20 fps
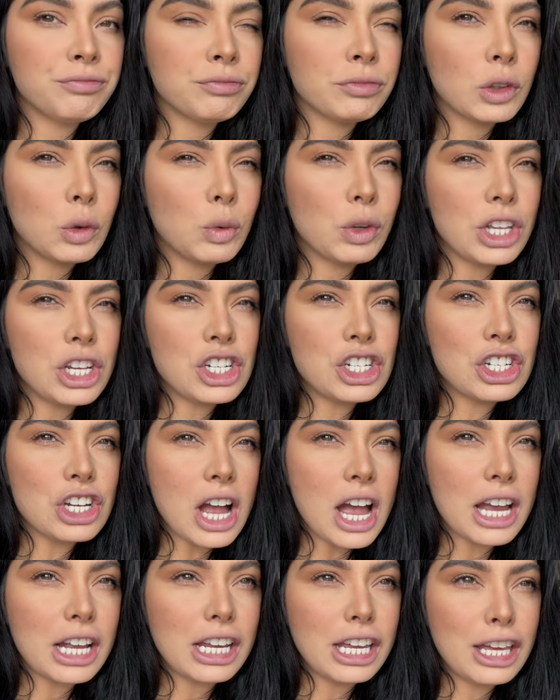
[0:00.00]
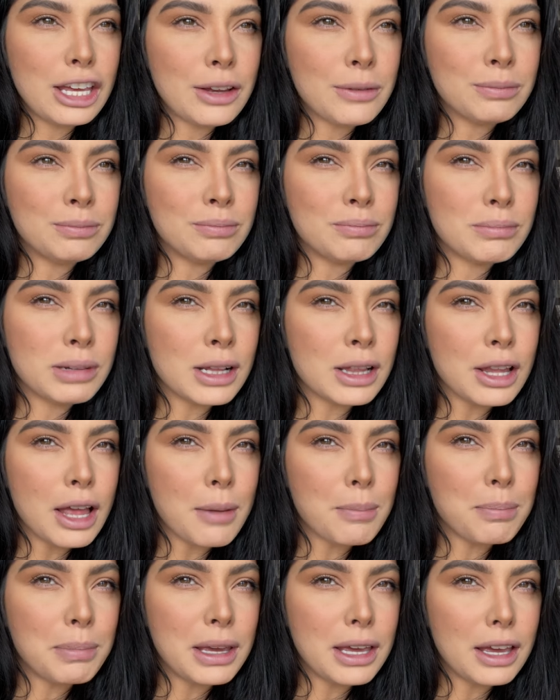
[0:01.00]
Really shiny,
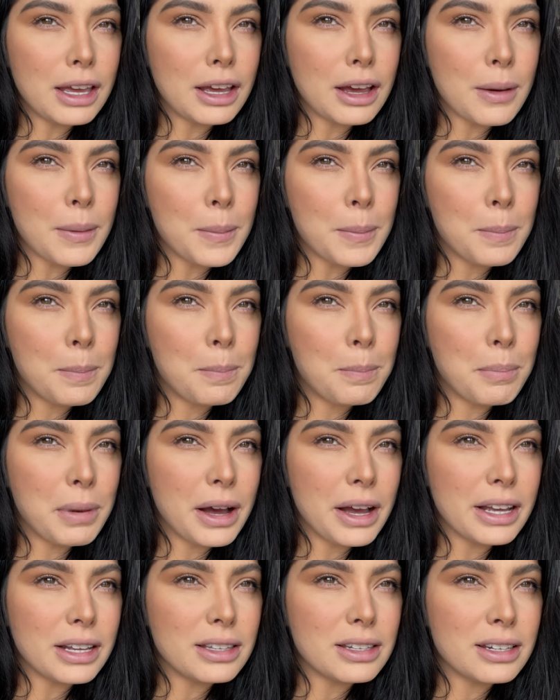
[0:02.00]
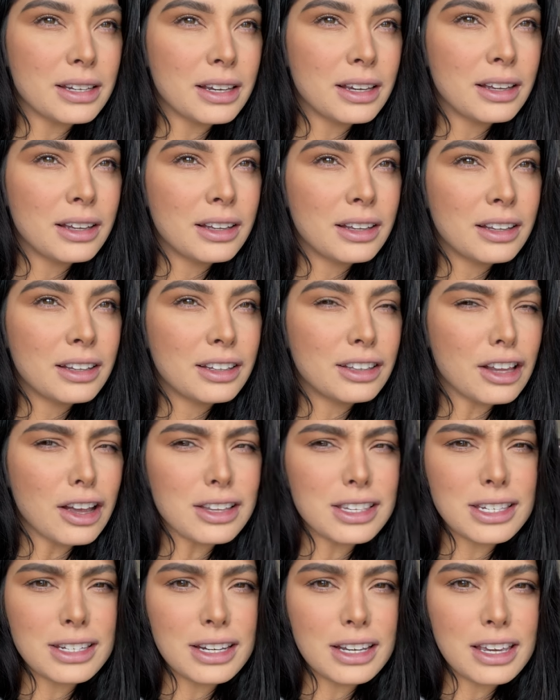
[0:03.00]
plumping, but not
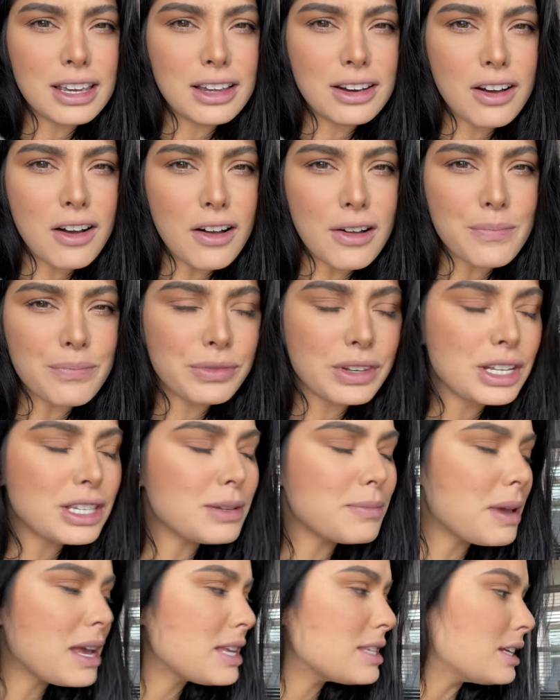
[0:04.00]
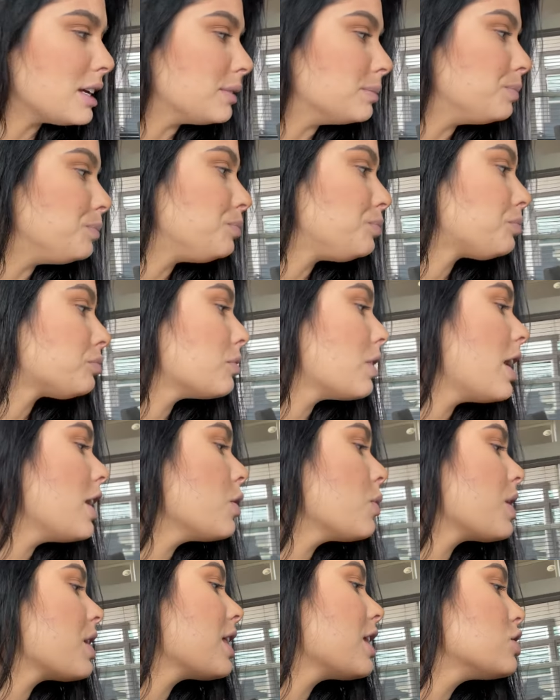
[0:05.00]
sticky at all. It's amazing.
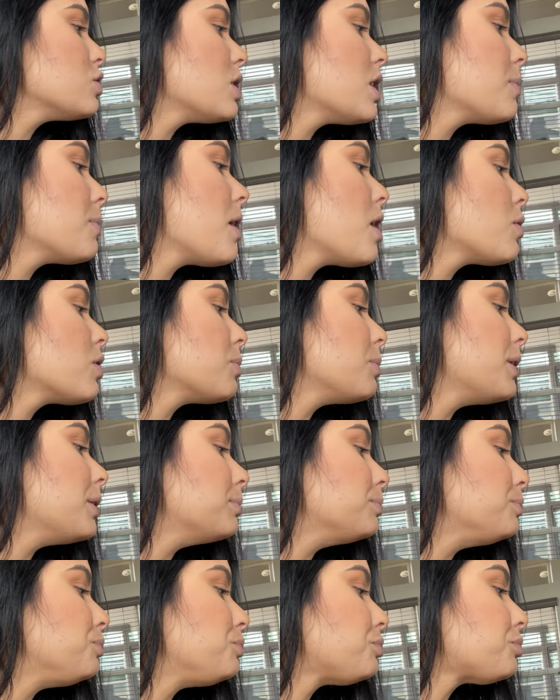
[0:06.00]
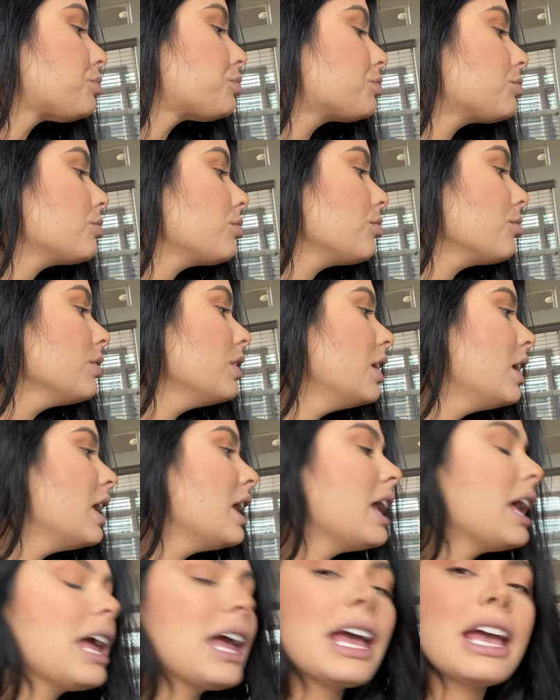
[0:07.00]
Anyway, that's what I brought with me.
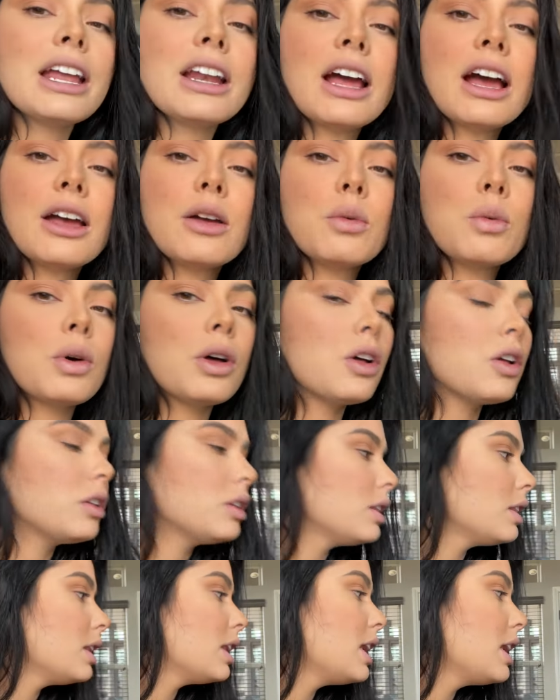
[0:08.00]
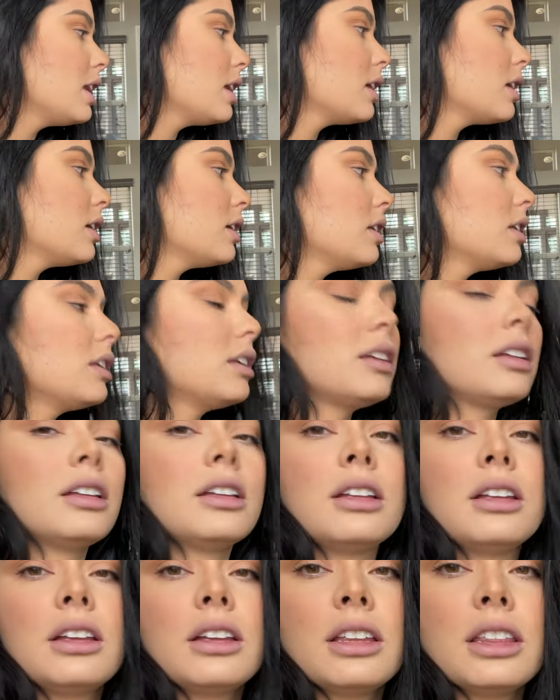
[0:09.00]
And I will link
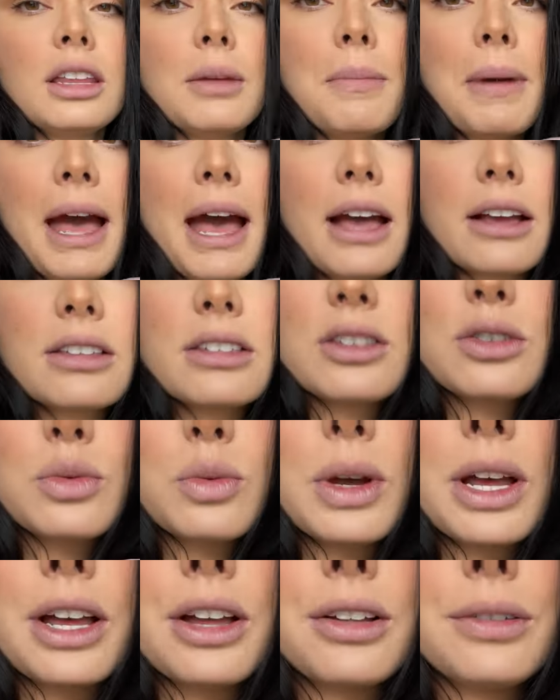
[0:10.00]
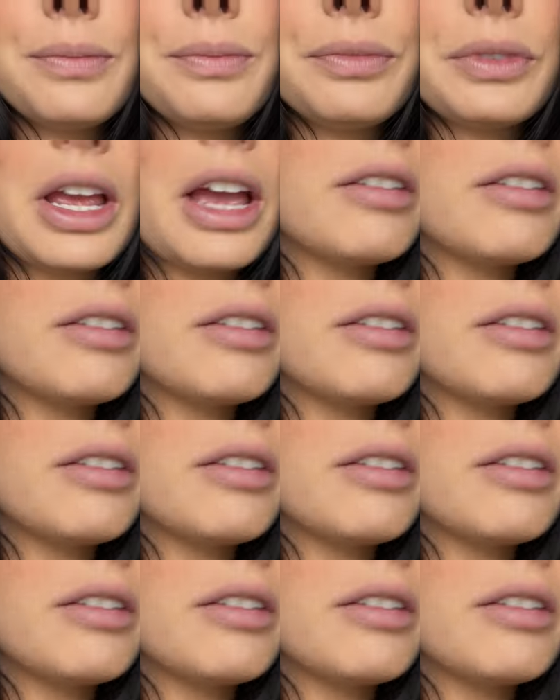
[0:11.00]
the bags as well. I